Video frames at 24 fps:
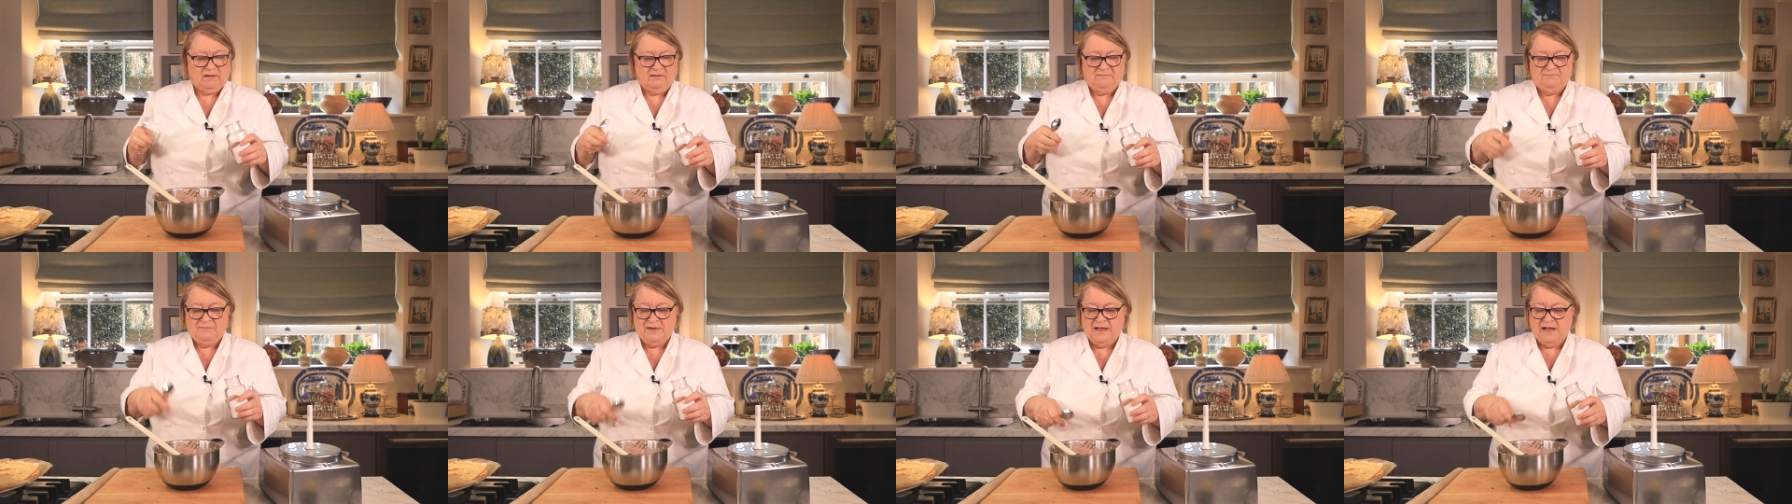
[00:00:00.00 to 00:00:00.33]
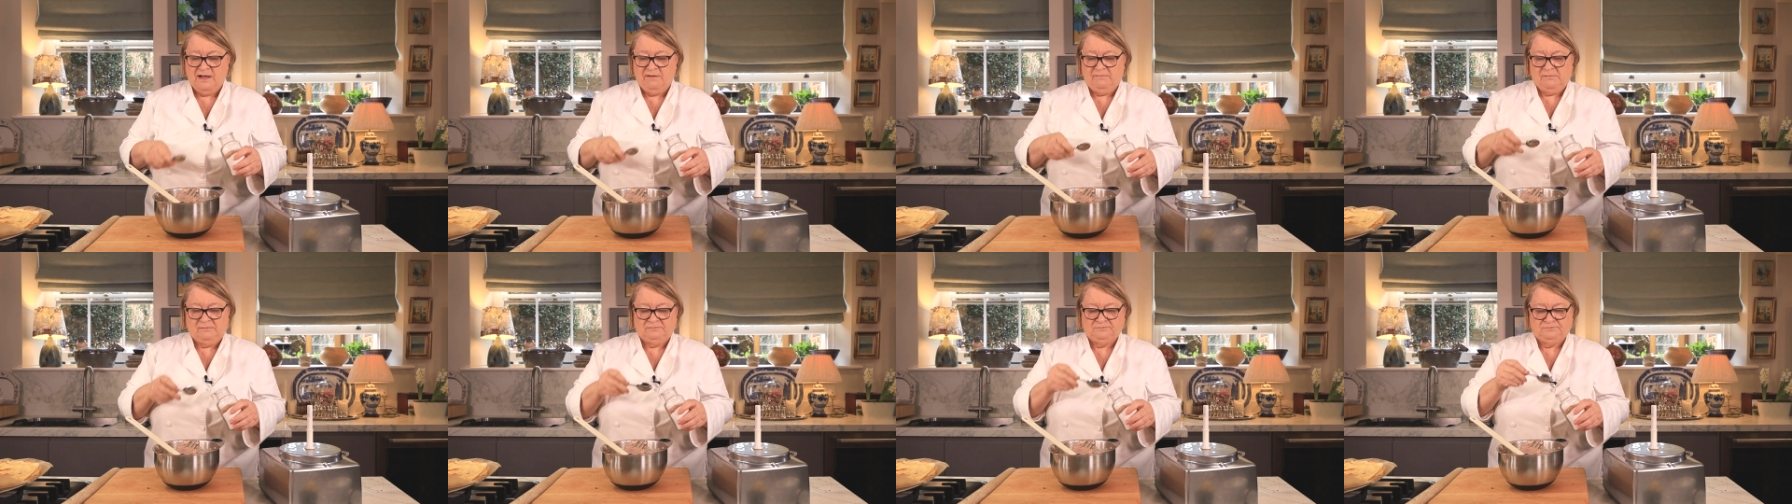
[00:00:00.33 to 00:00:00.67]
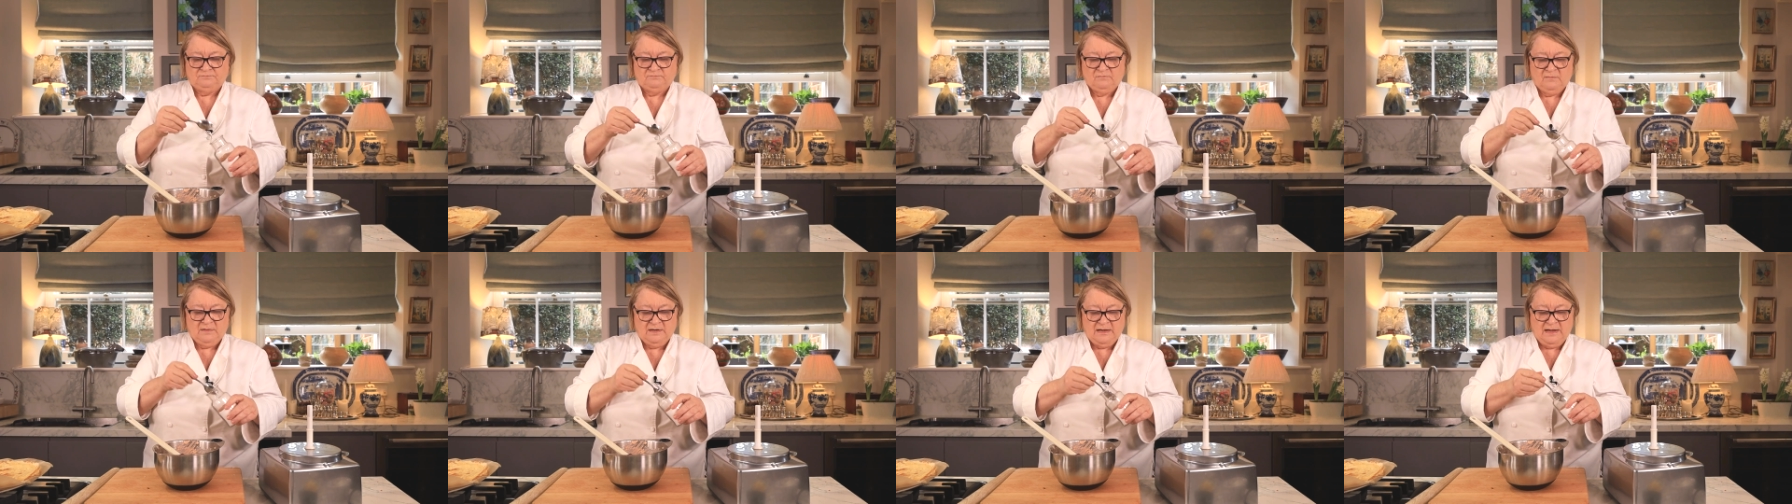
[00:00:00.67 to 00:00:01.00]
Now,
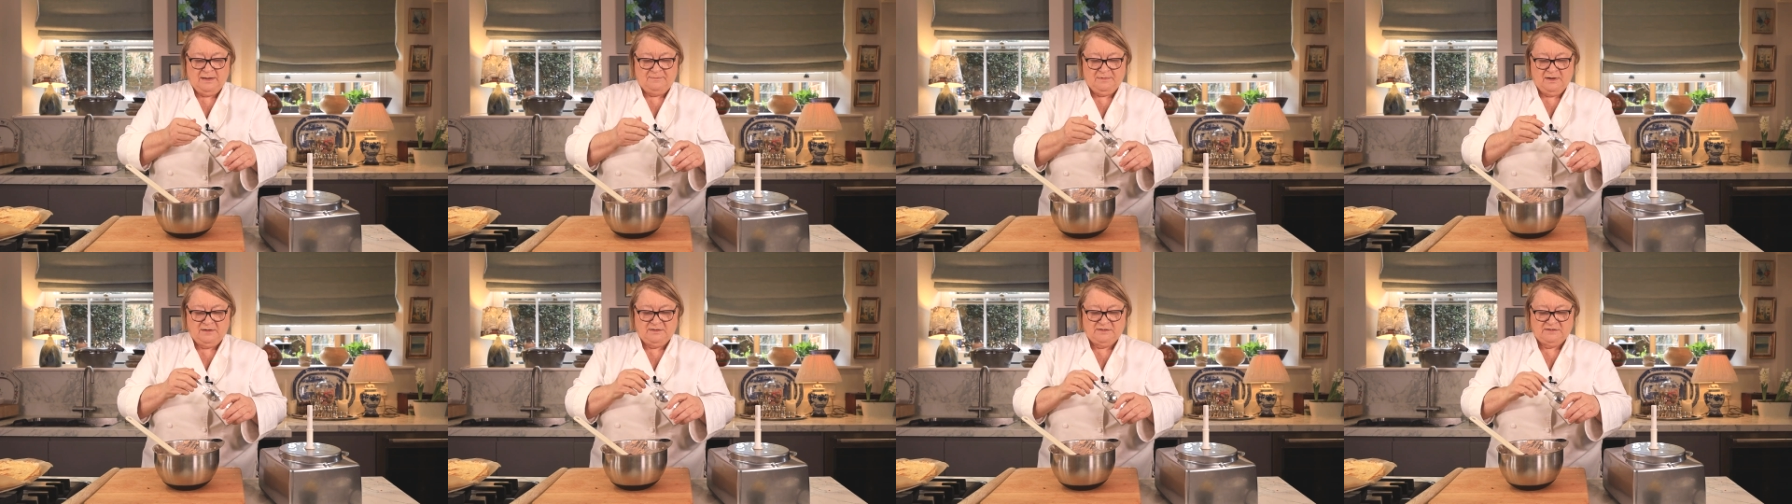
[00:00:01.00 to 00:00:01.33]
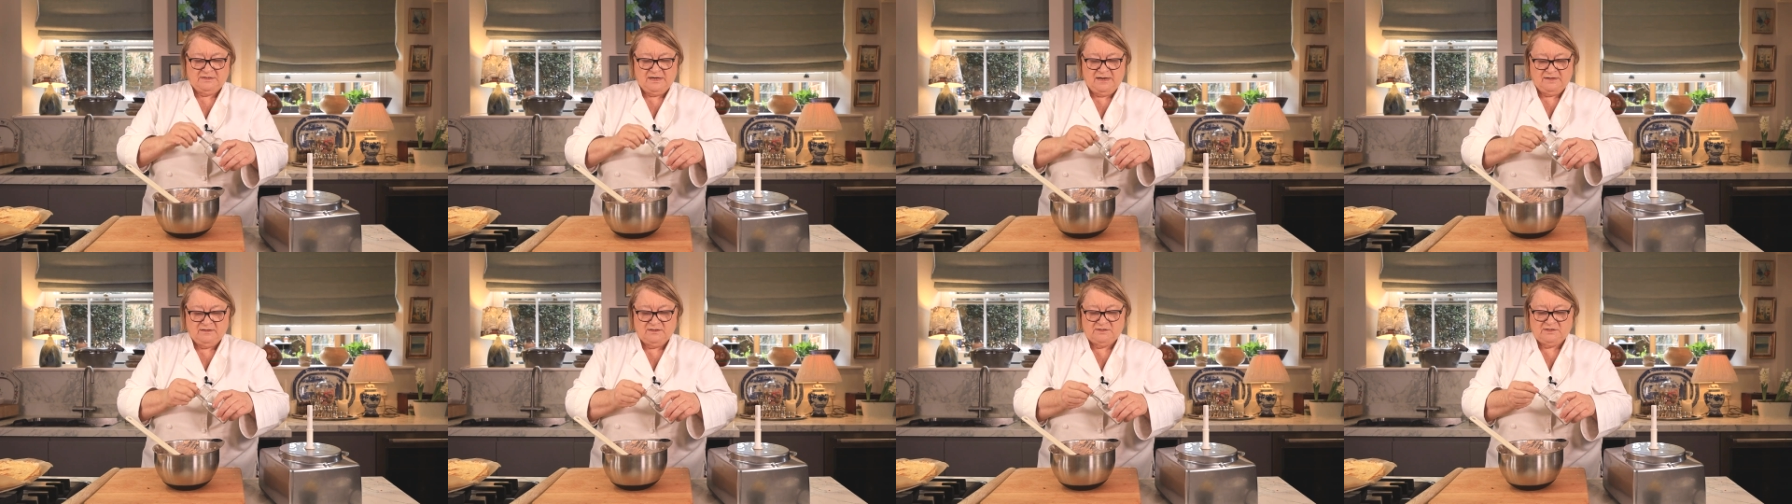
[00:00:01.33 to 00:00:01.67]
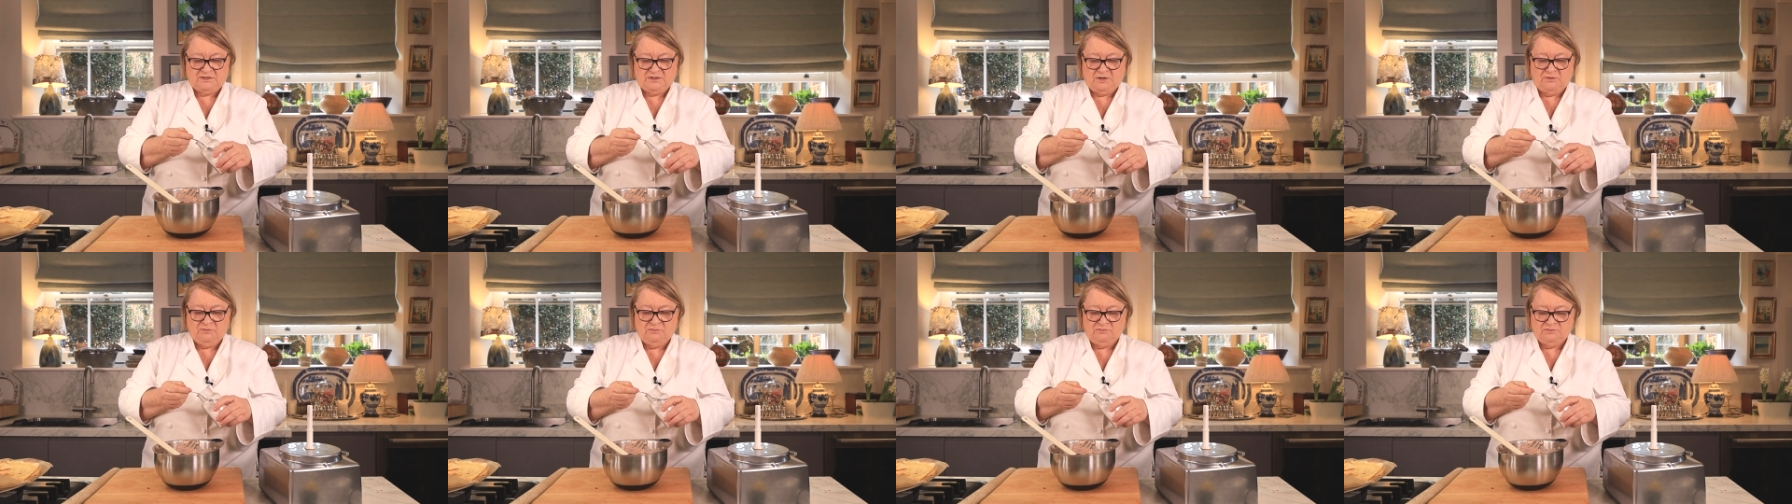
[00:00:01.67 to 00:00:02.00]
I'm going to take the
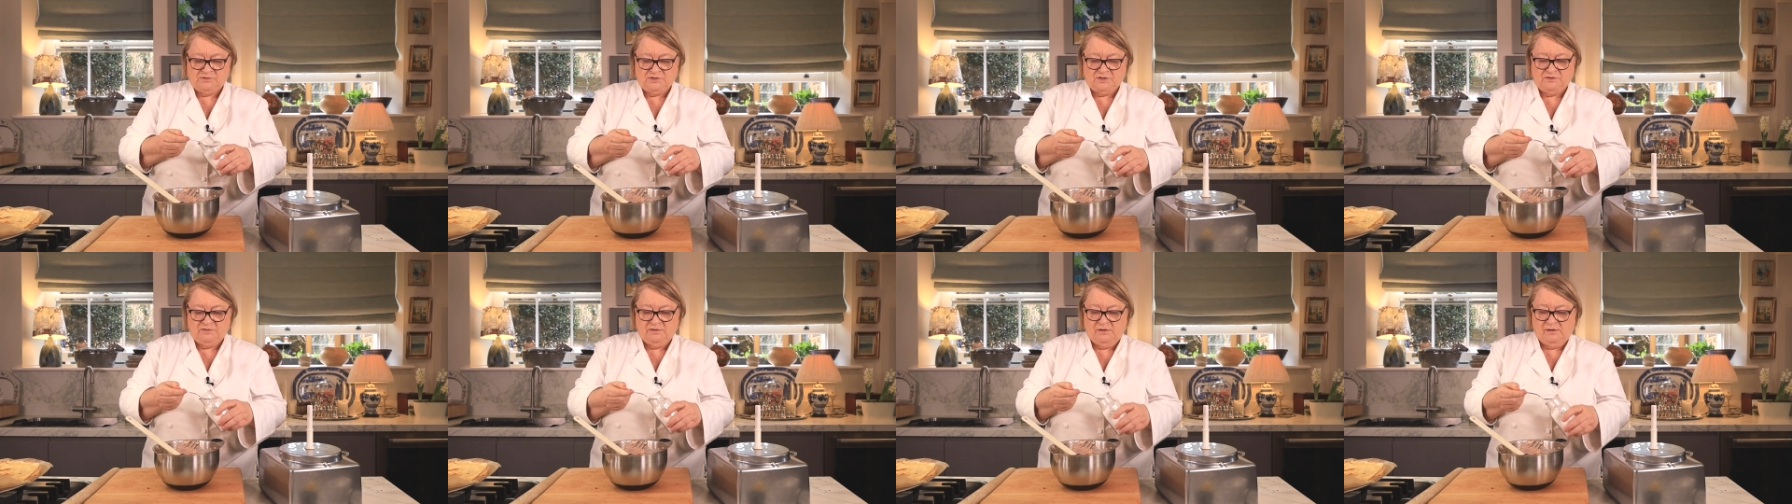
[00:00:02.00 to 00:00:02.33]
salt.